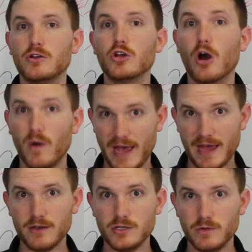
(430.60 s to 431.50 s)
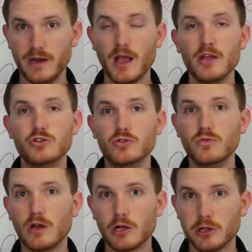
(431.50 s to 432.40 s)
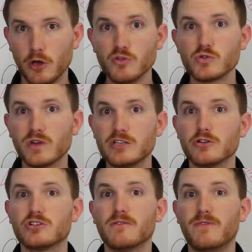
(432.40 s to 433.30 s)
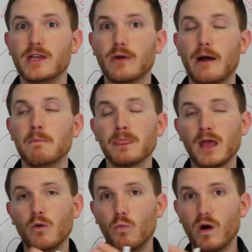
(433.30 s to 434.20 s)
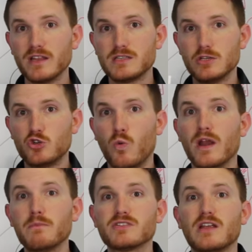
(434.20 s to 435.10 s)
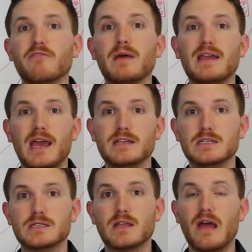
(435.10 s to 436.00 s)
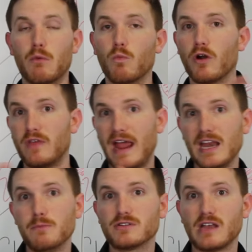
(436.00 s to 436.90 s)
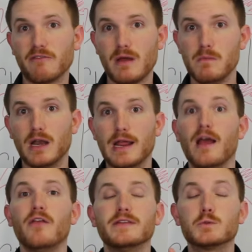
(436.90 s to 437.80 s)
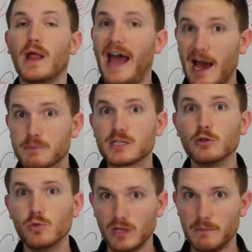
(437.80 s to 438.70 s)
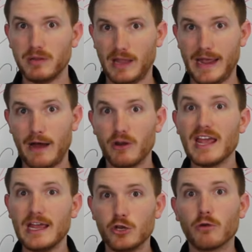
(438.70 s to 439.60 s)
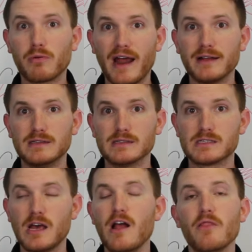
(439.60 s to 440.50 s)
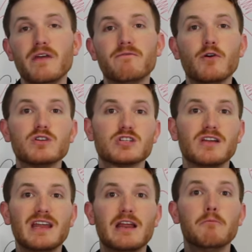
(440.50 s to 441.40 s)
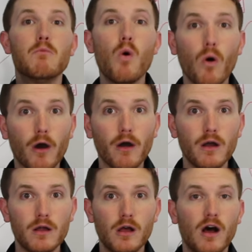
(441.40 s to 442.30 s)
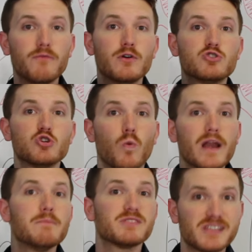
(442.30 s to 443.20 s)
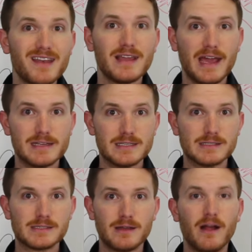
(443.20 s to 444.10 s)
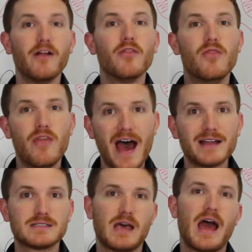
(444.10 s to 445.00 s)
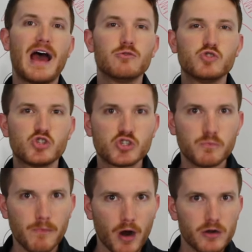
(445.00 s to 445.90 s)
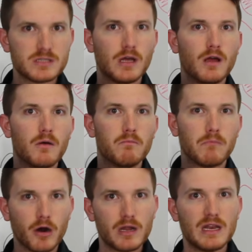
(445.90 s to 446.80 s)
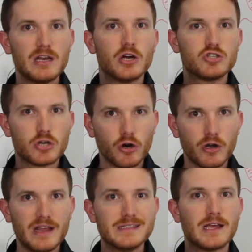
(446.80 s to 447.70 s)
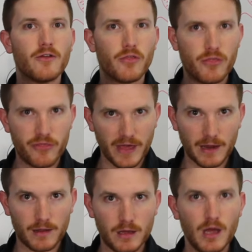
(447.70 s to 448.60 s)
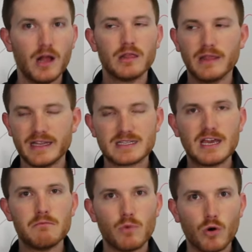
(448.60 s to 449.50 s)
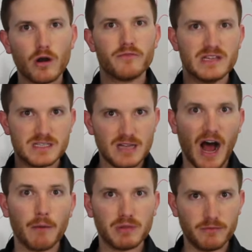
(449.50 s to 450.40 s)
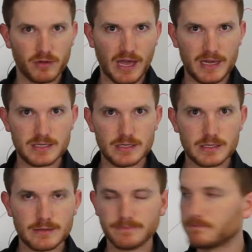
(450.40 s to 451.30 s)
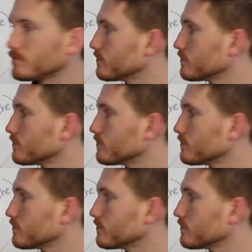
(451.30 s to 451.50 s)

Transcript: go ahead and do it. Do the close research to figure out what is the 20% of my cases that were worth 80% of my money. This will absolutely play out in your practice. Then focus on getting more of those 20% cases. That's how smart marketing attorneys think. Let's get more of these top-level cases.